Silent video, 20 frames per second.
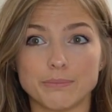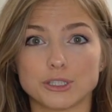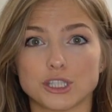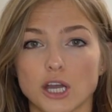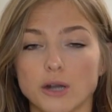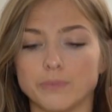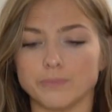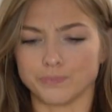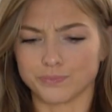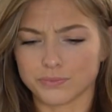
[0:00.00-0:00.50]

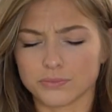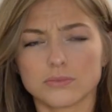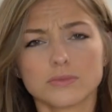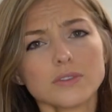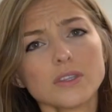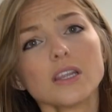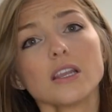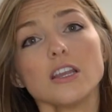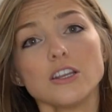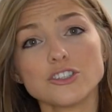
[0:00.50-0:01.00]
So
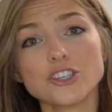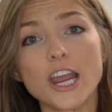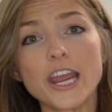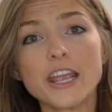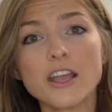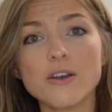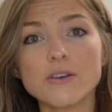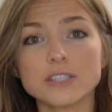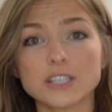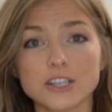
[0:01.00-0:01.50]
try
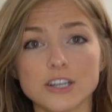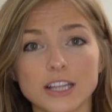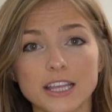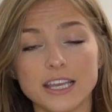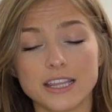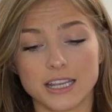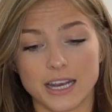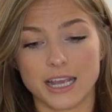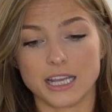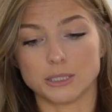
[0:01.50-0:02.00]
and go as early
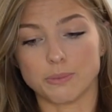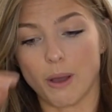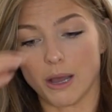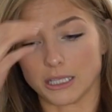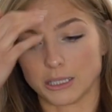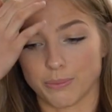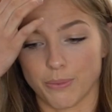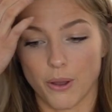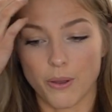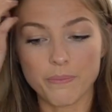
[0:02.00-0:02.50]
in the day as
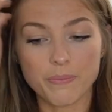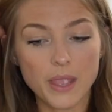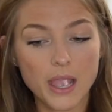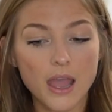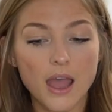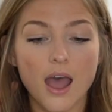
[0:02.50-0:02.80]
possible.